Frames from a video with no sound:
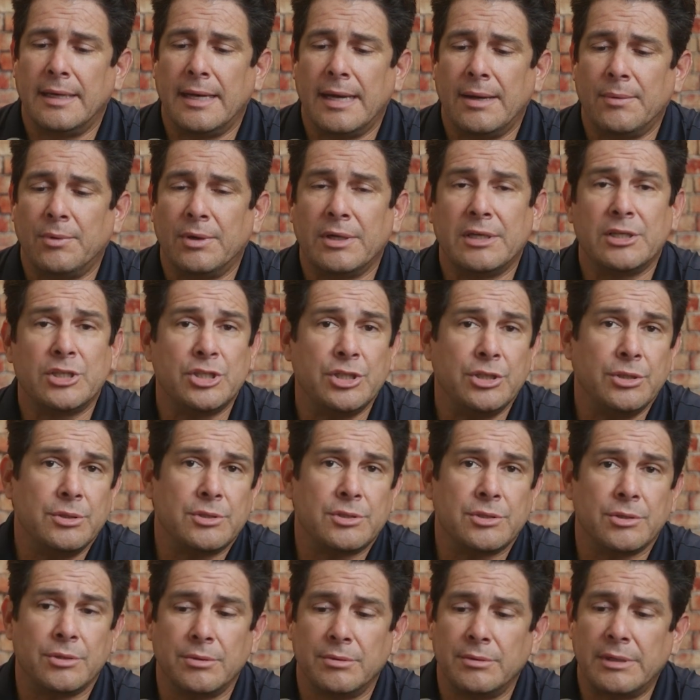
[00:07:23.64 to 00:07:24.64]
I wanted to
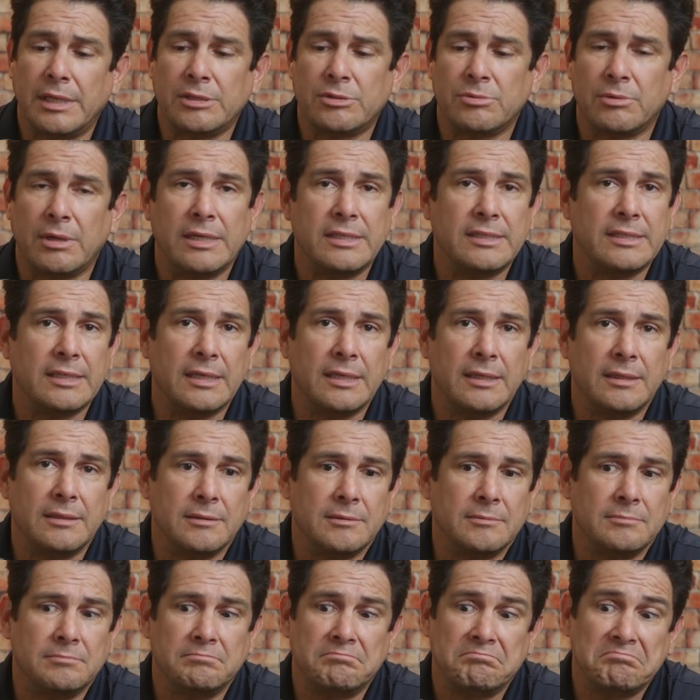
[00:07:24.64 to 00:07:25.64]
shoot, so that's what I did,
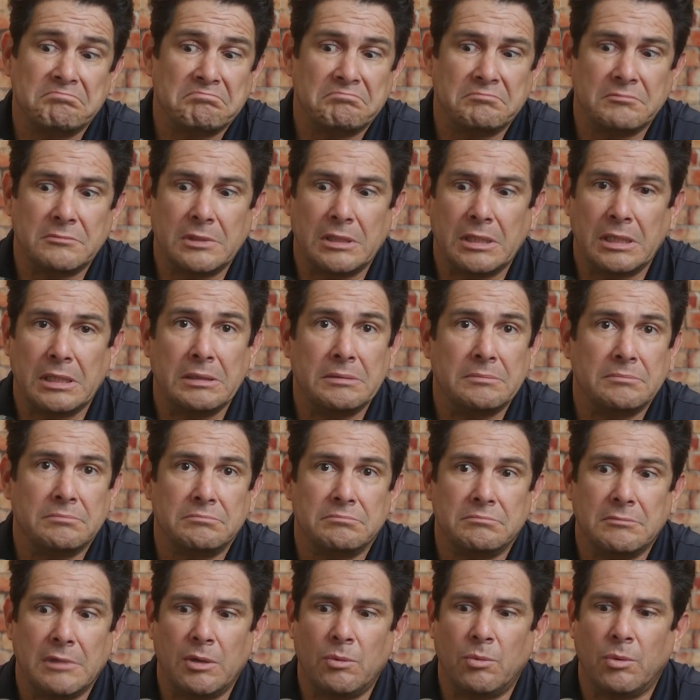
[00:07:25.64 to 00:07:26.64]
and it
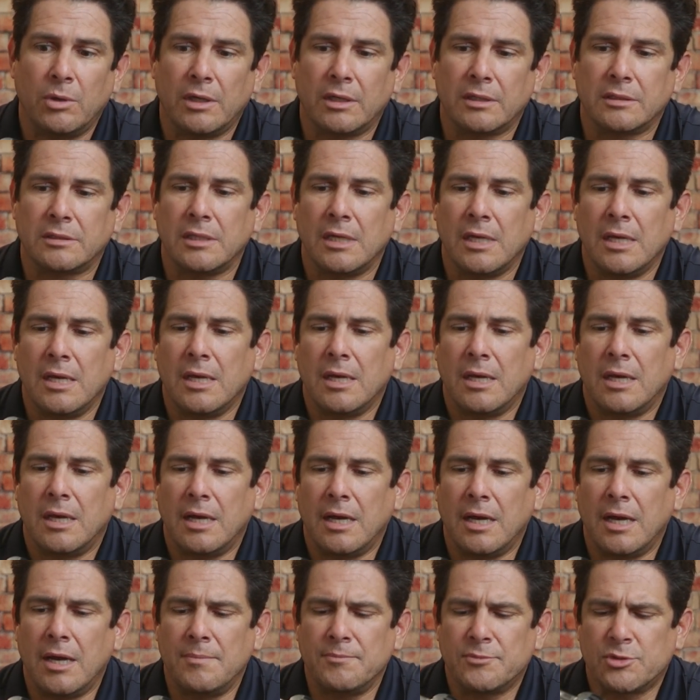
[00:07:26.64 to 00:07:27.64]
worked.
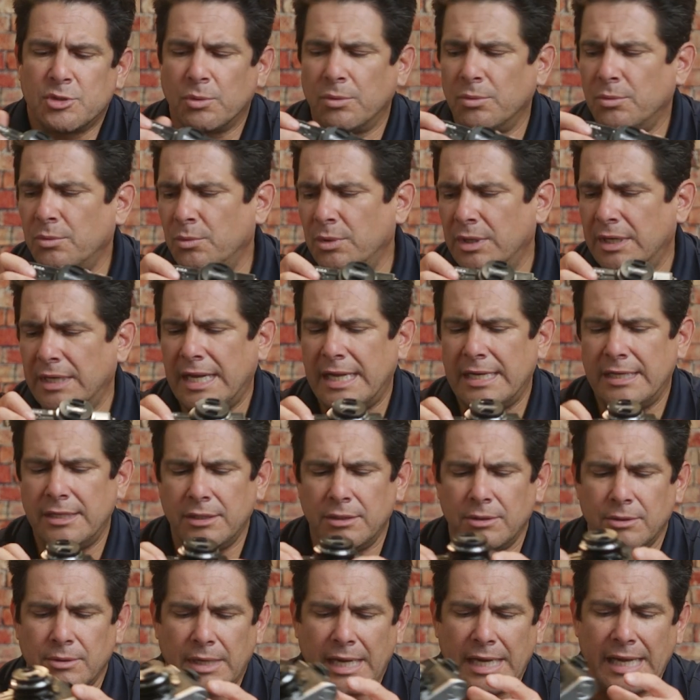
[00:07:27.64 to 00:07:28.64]
So what did I
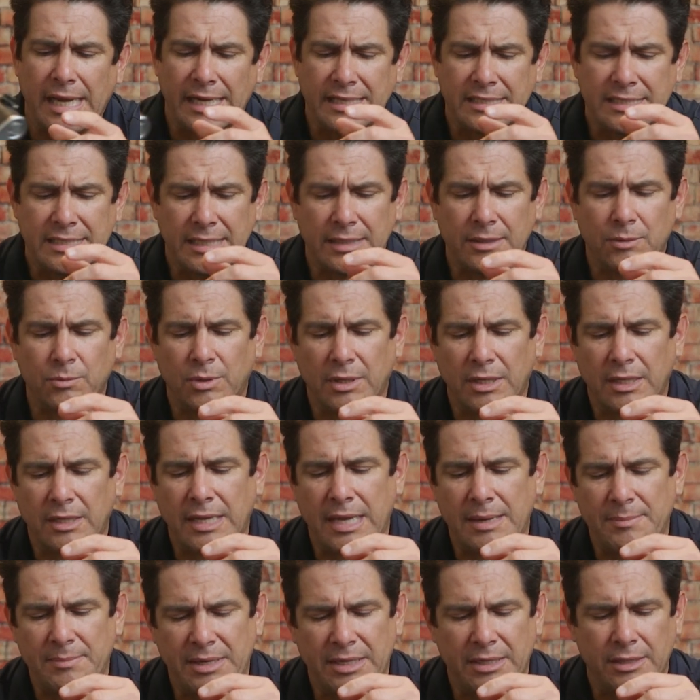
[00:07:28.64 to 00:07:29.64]
do? I did want a
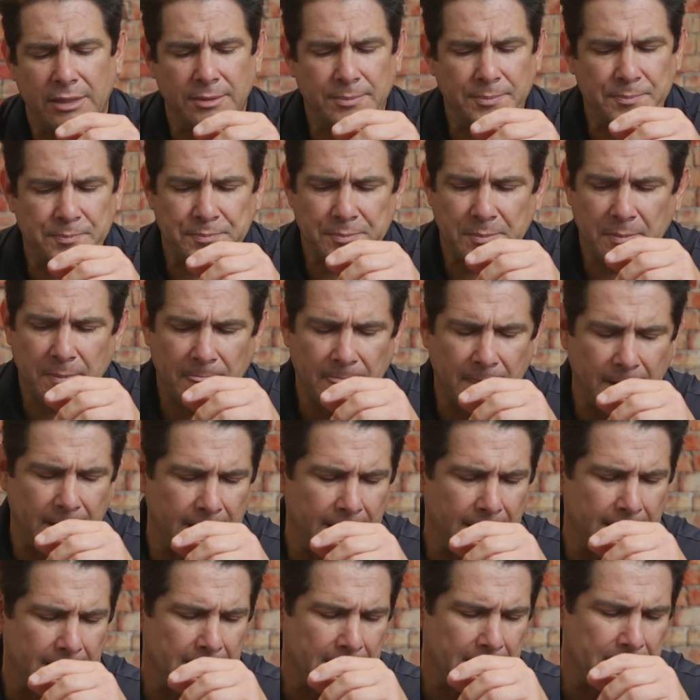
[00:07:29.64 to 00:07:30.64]
light meter.
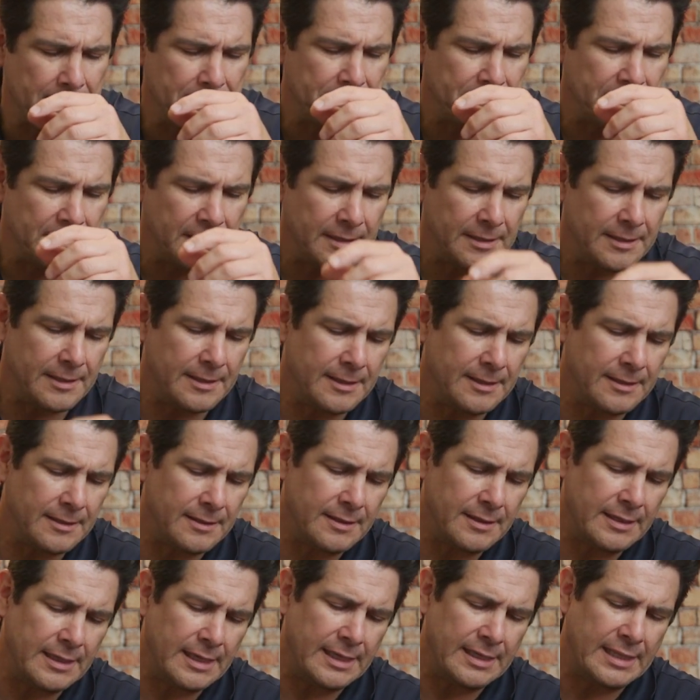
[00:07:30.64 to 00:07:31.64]

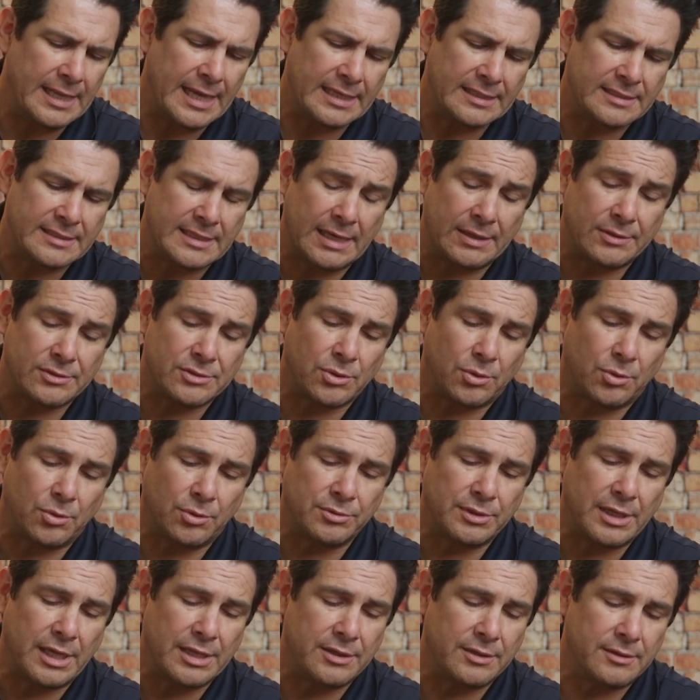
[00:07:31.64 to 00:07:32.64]
And that was a
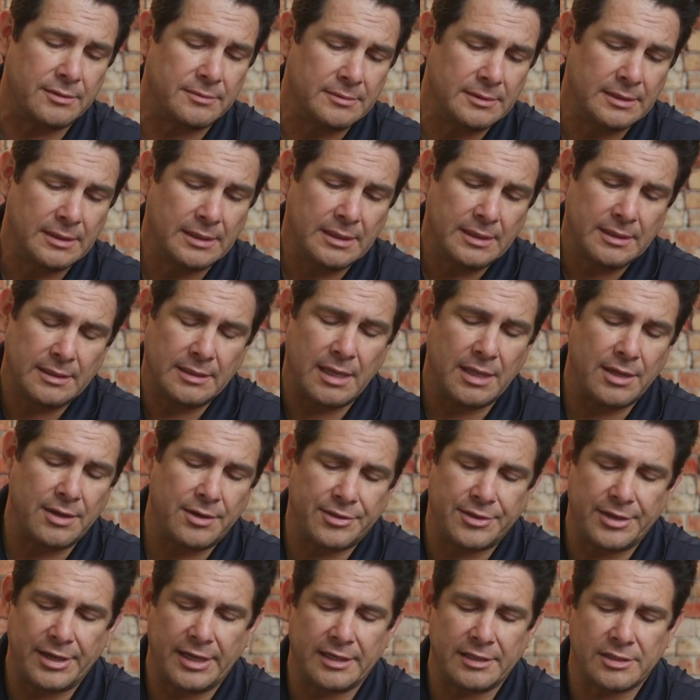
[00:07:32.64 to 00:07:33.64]
whole nother
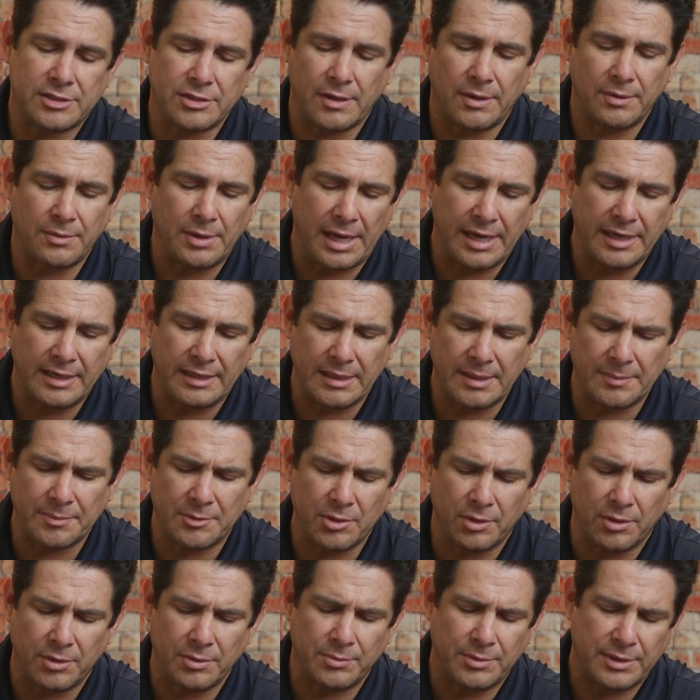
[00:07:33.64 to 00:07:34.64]
thing. So I ended up
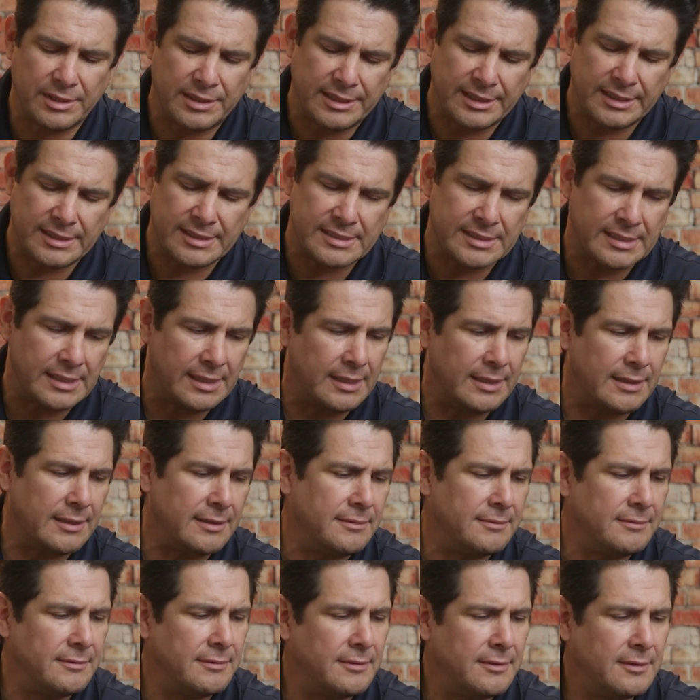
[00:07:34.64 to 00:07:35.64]
going with this.
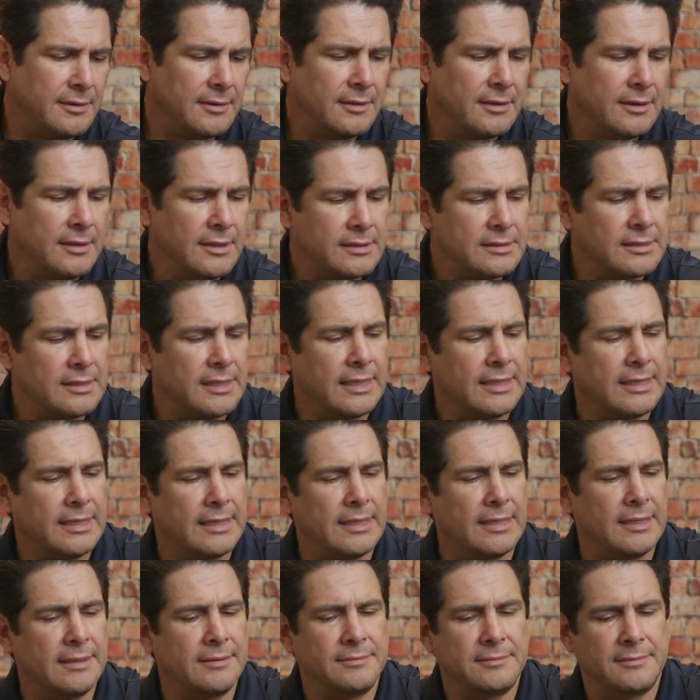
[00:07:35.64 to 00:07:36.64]
It's like
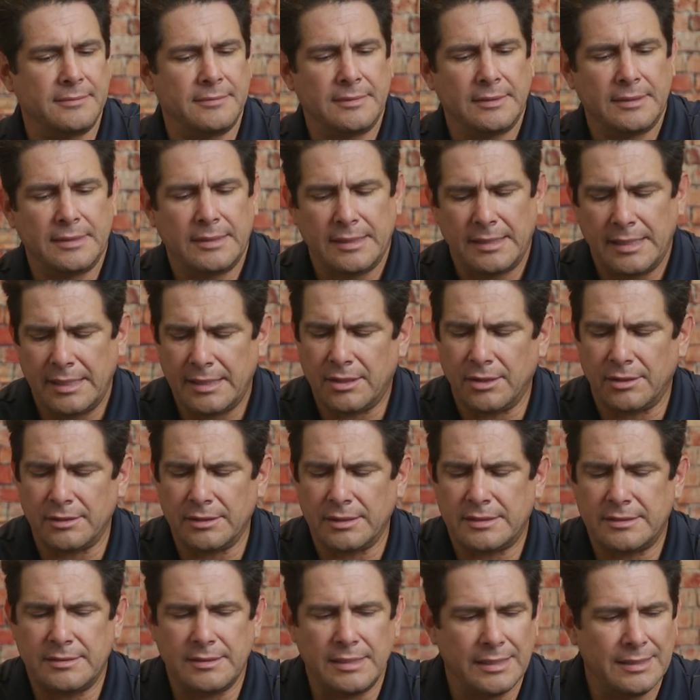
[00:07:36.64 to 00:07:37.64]
they call
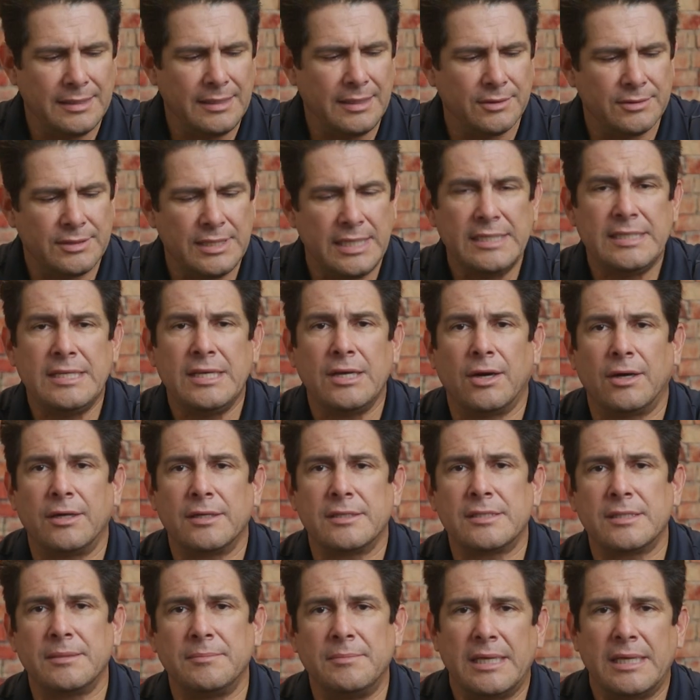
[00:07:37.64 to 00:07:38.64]
it, TT Artisan